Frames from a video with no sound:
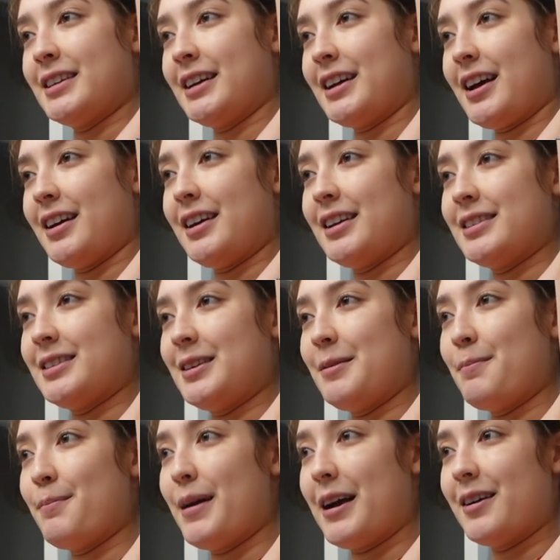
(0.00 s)
Like, it's
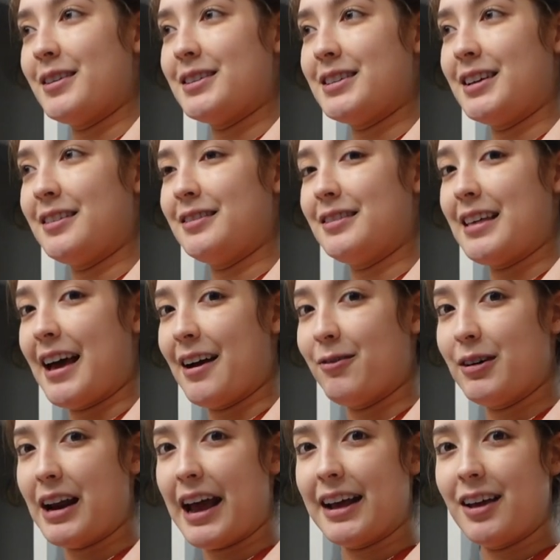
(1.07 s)
embarrassing that
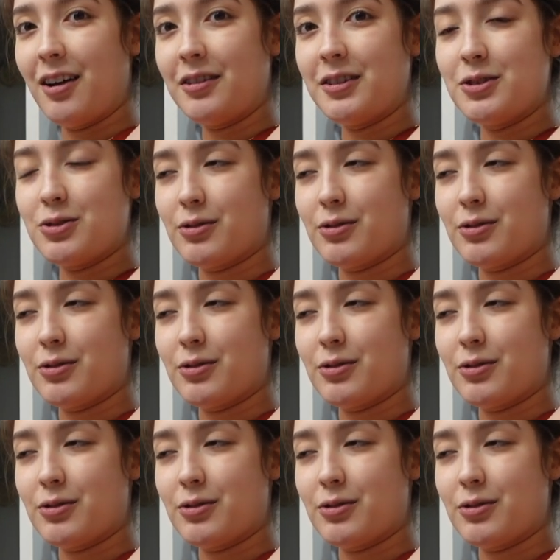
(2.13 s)
when I get on the